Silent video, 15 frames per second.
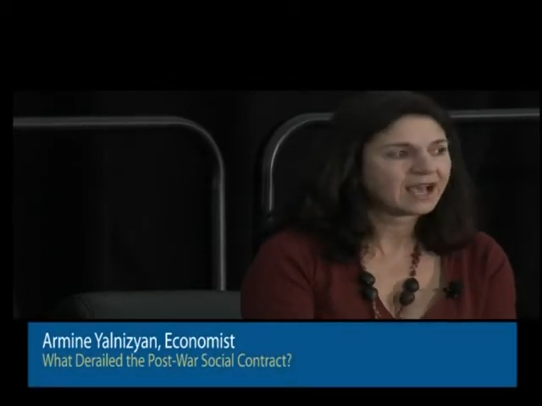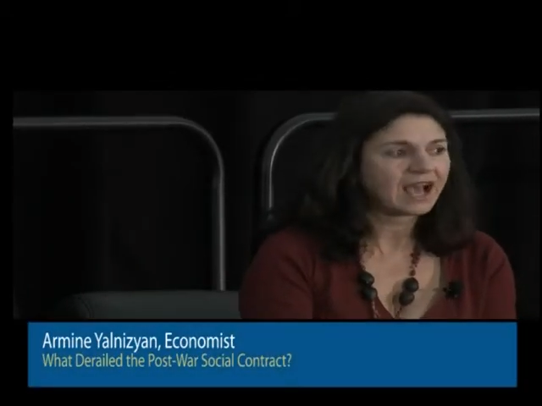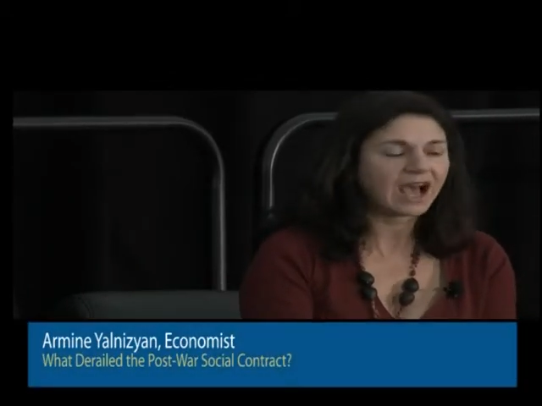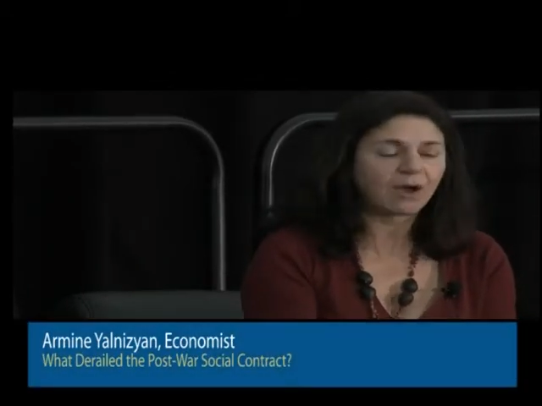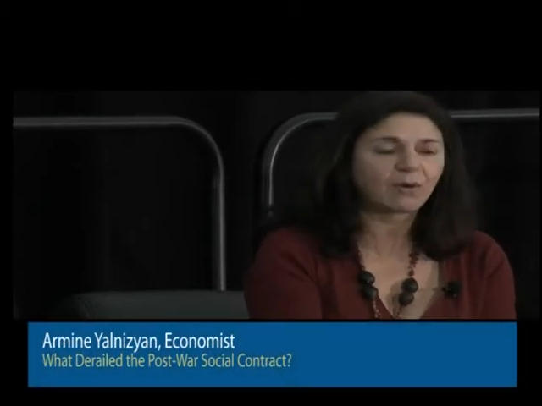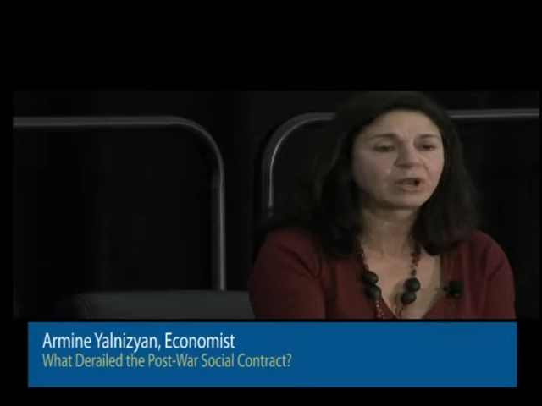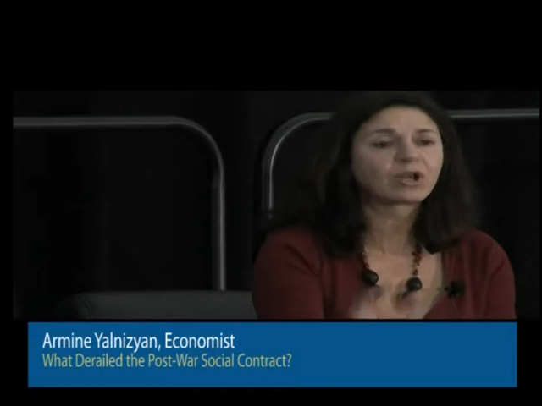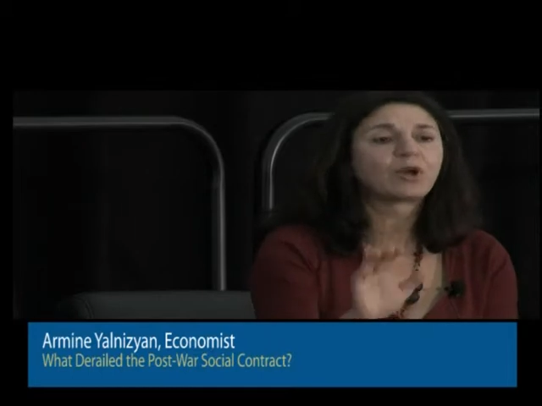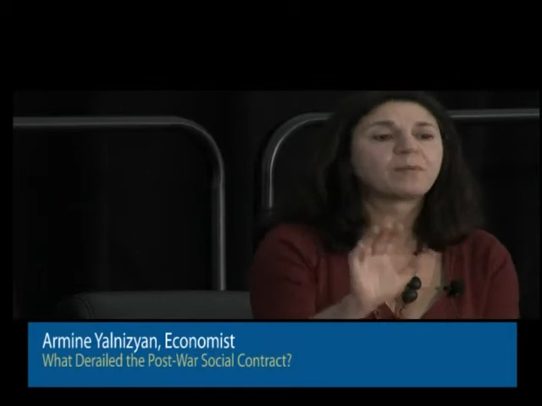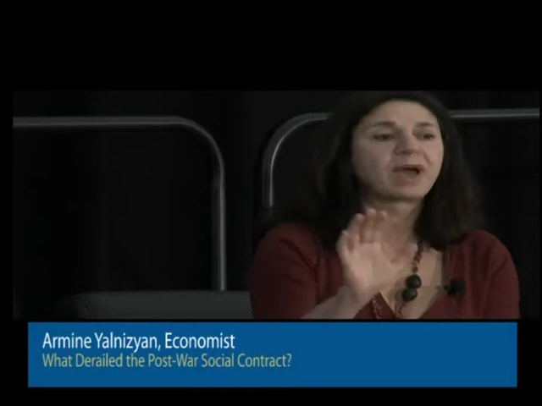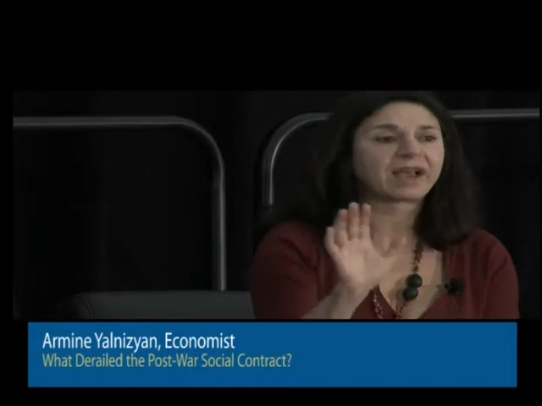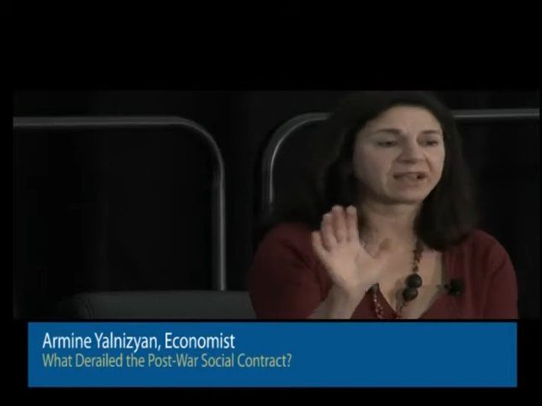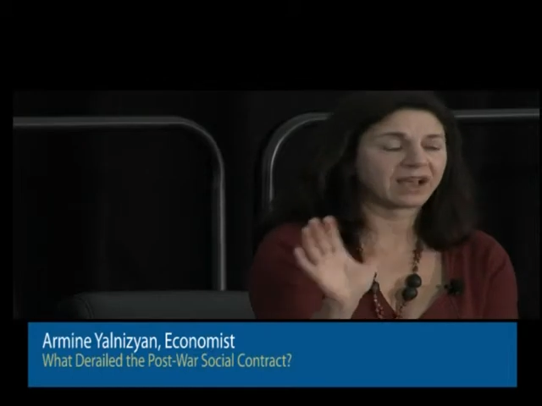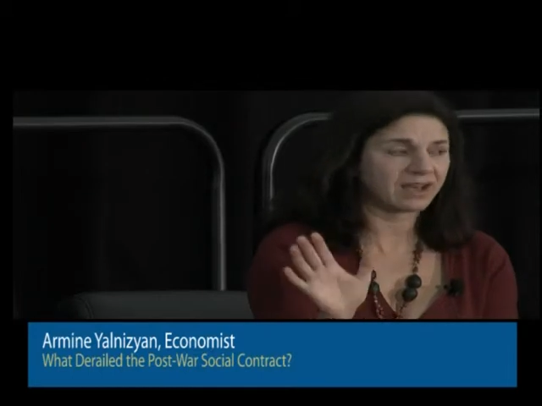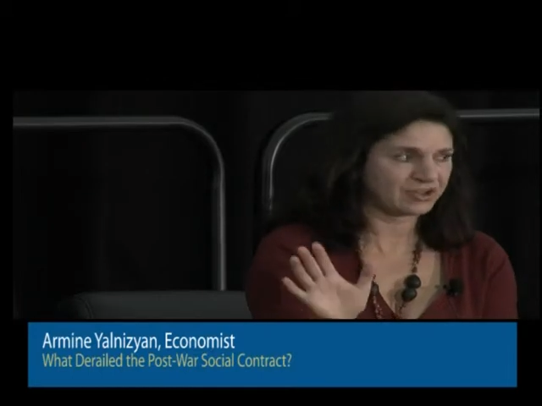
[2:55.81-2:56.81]
I want to go
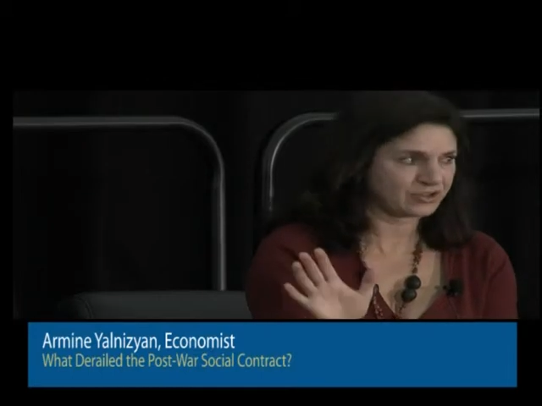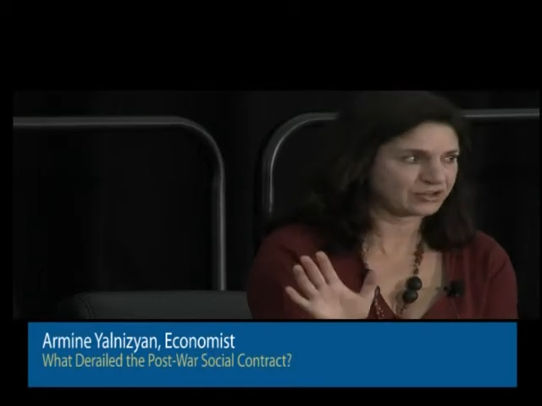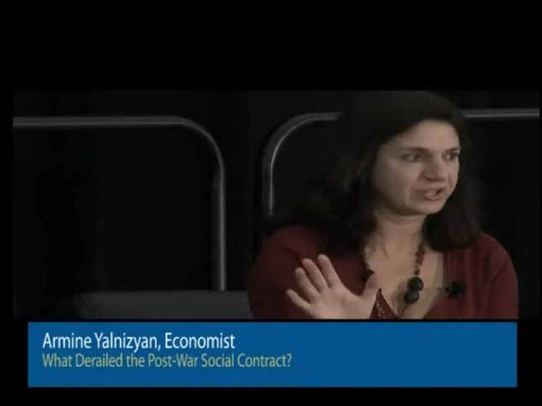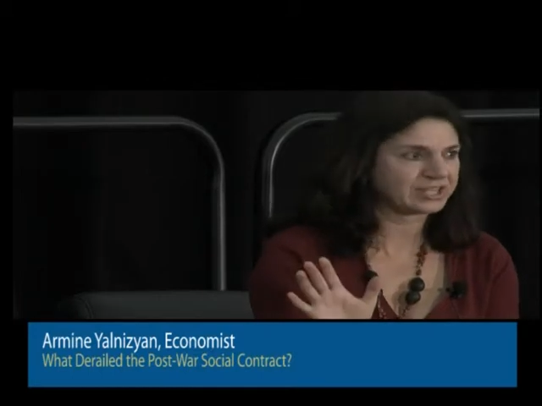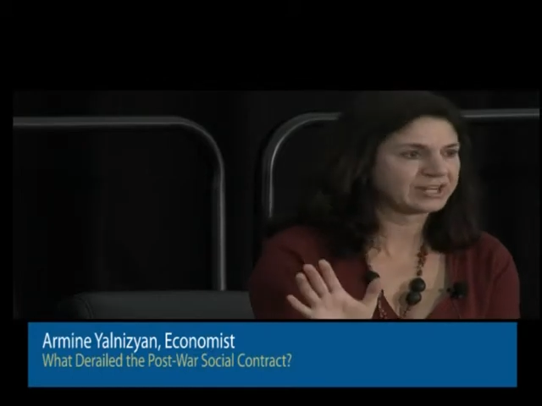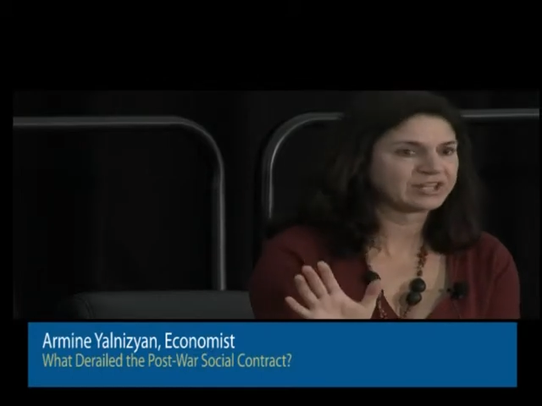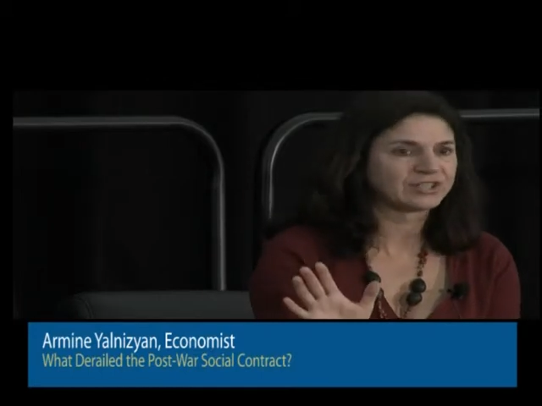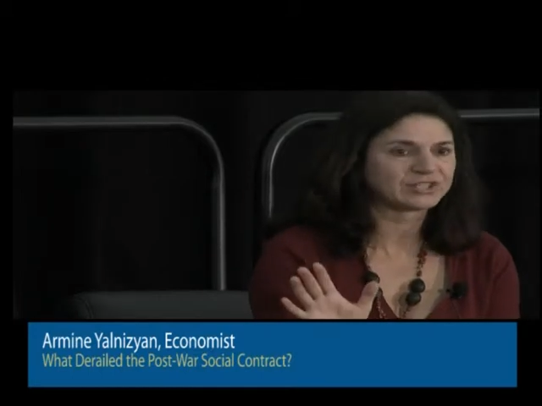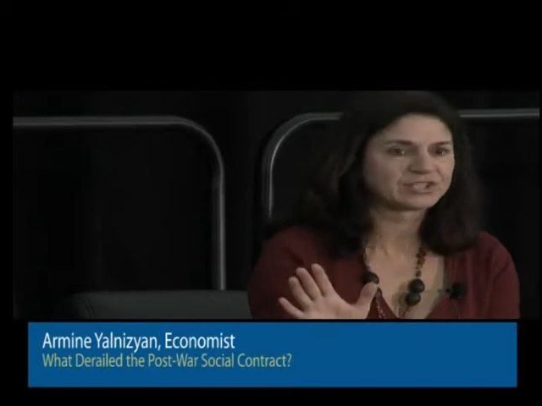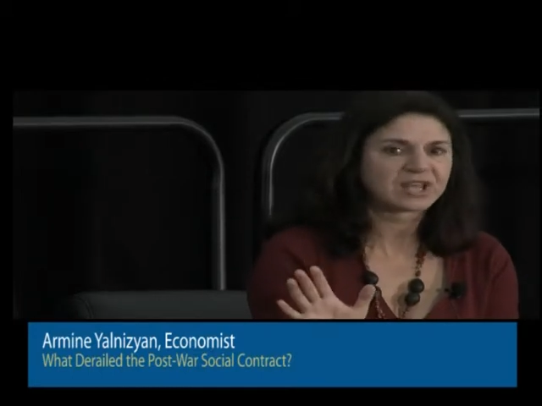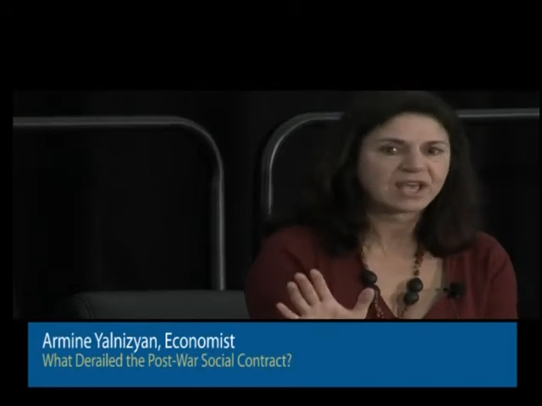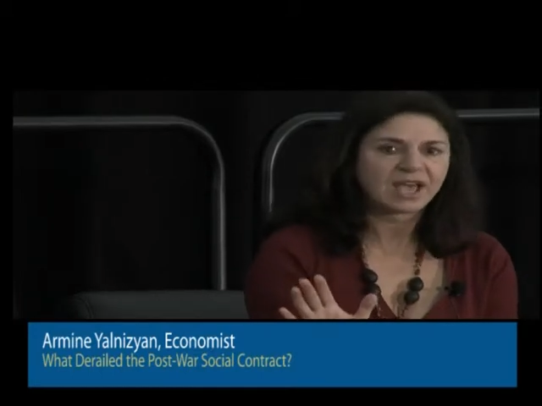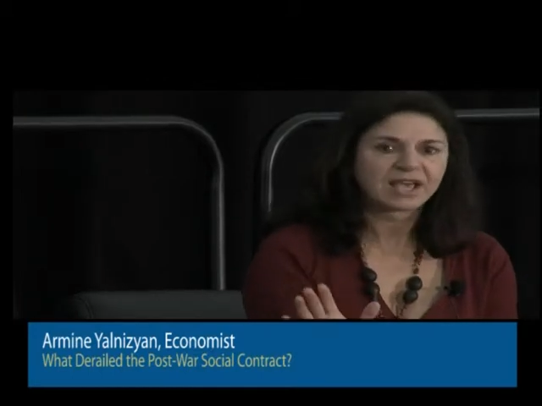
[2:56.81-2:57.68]
back 100 years